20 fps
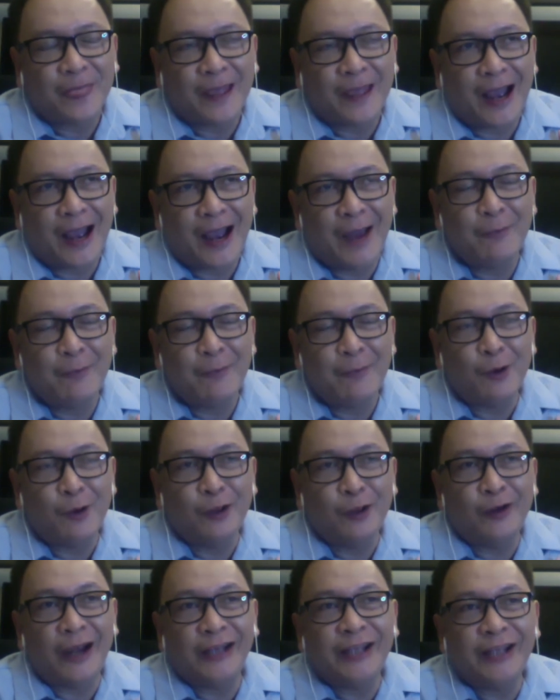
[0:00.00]
I'm
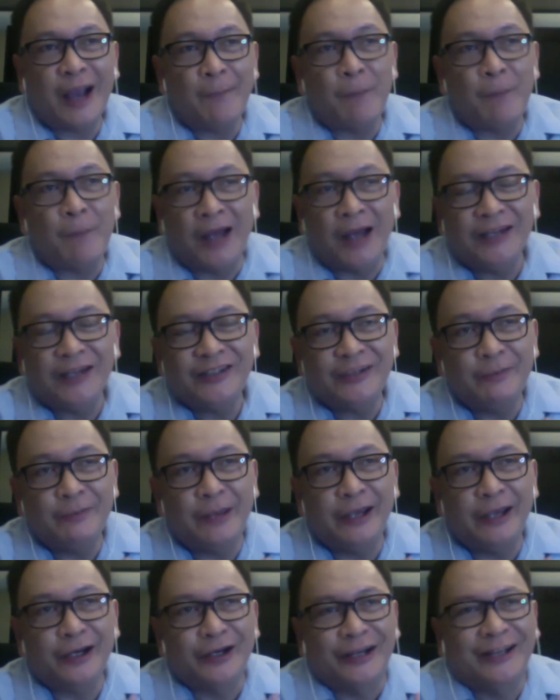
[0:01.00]
already a
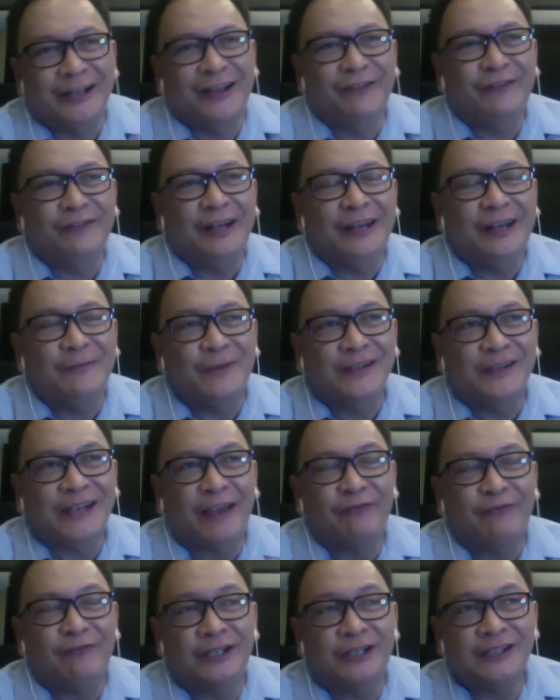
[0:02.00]
policymaker in the Philippines. I've
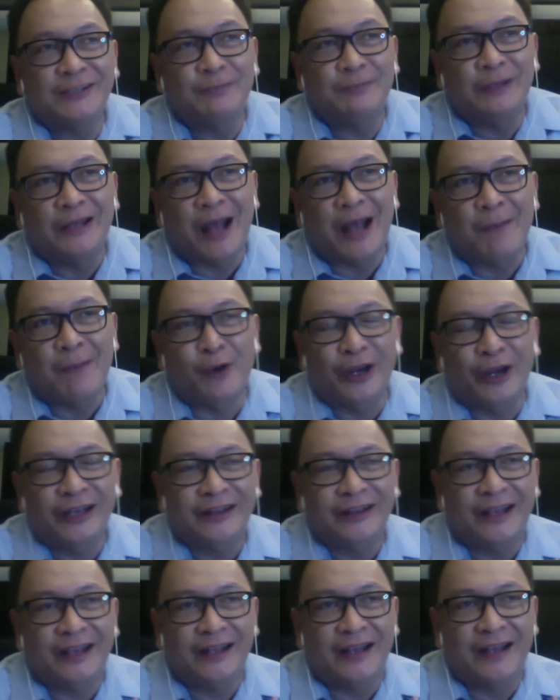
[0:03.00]
just been
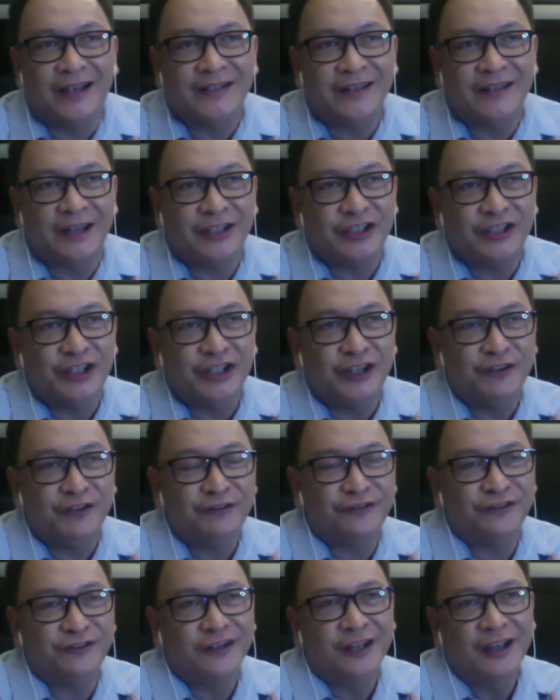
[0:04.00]
appointed as the chief
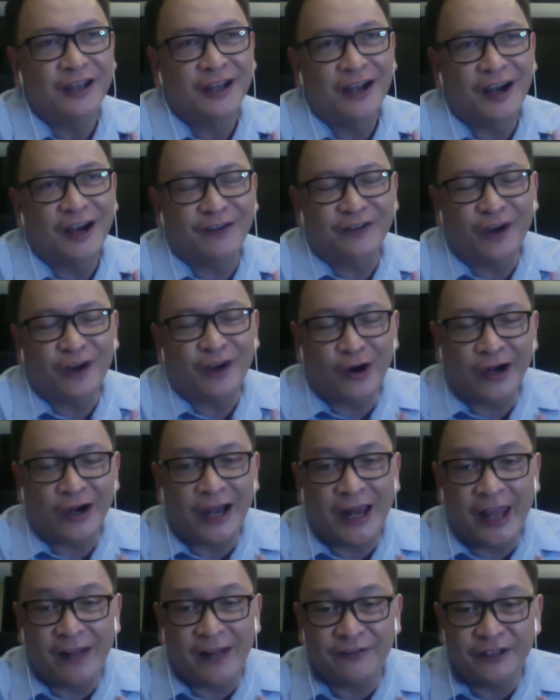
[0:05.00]
of the Oral
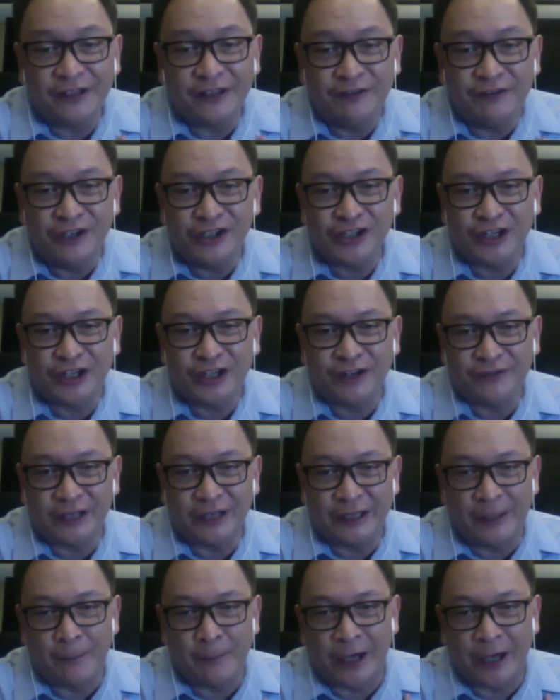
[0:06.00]
Health Division of the
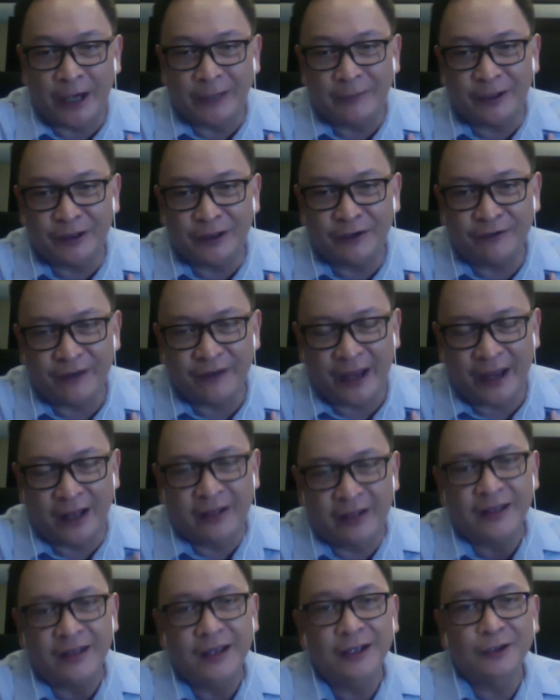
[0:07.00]
Department of Health
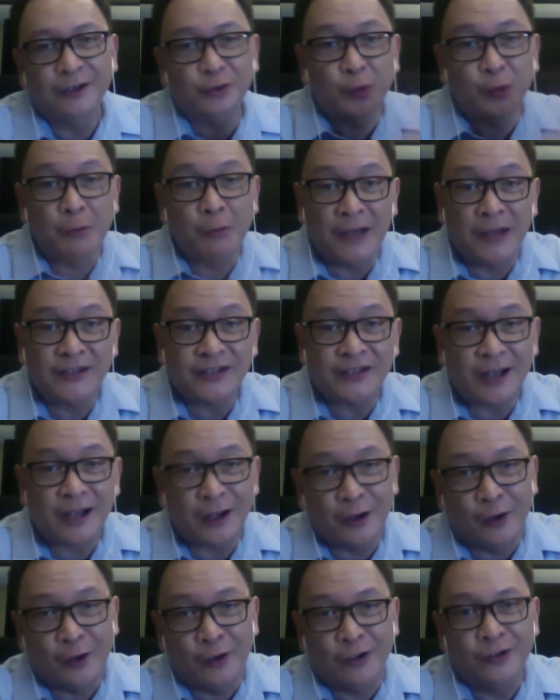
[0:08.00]
2 months
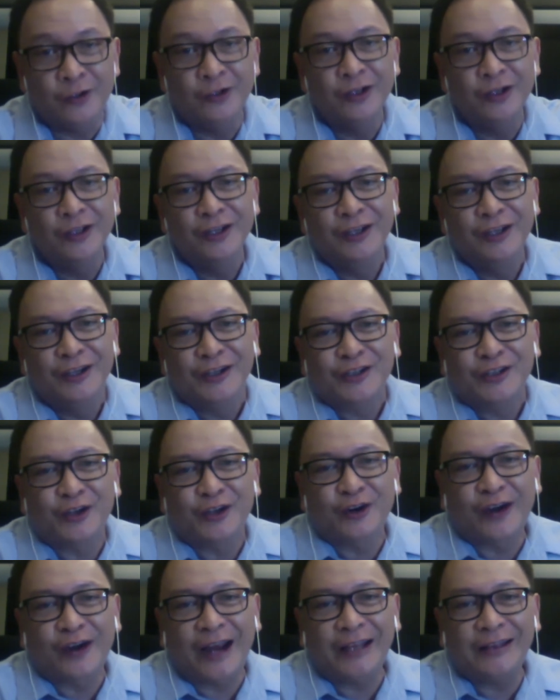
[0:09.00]
ago. So
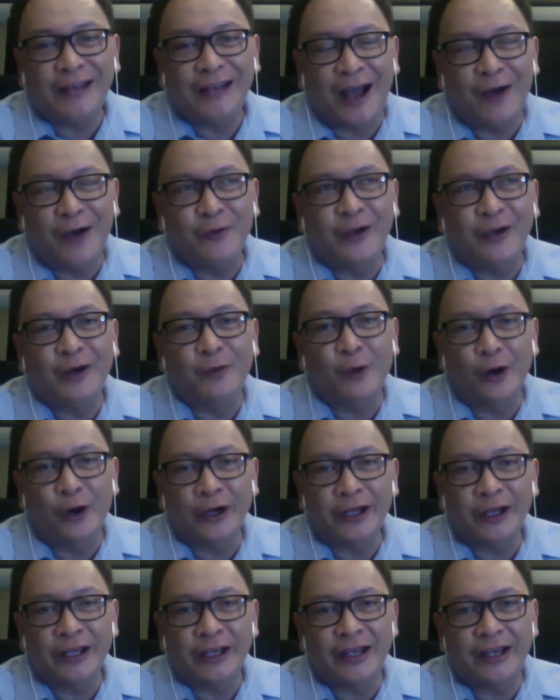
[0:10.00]
right now we're
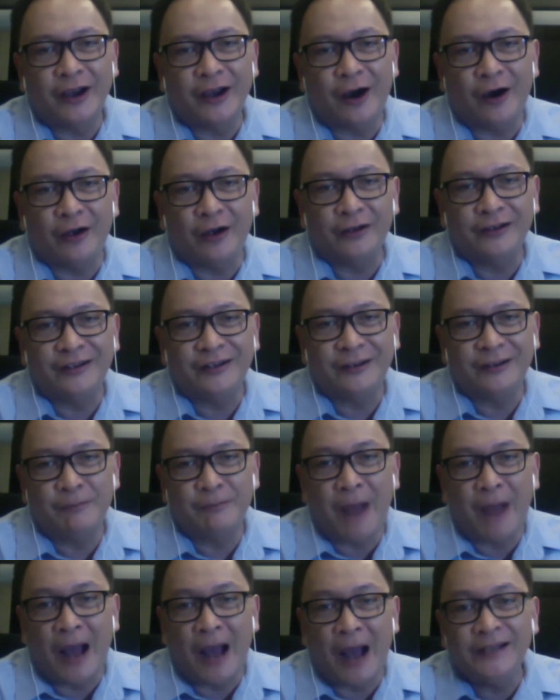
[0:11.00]
working on
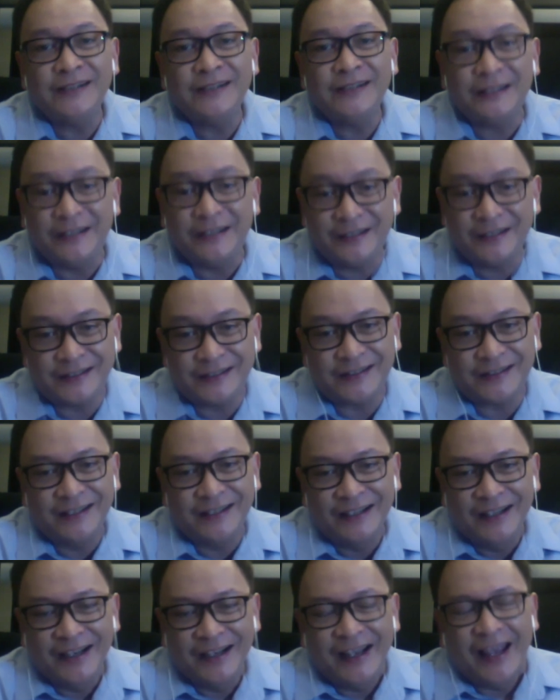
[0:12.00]
policies,
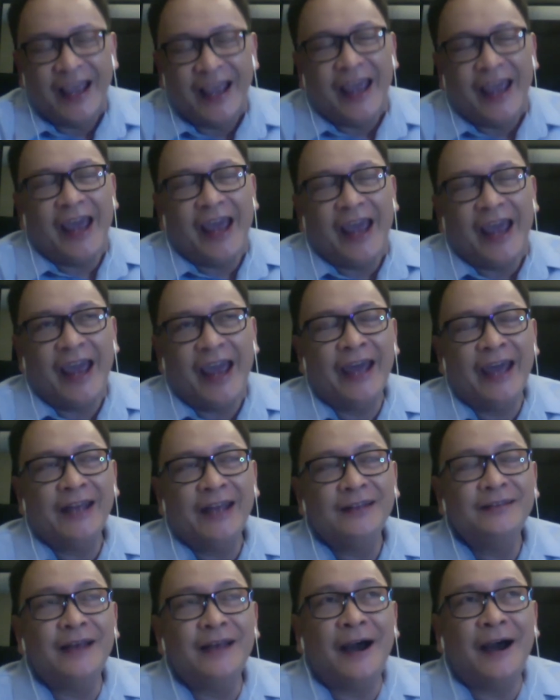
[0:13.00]
and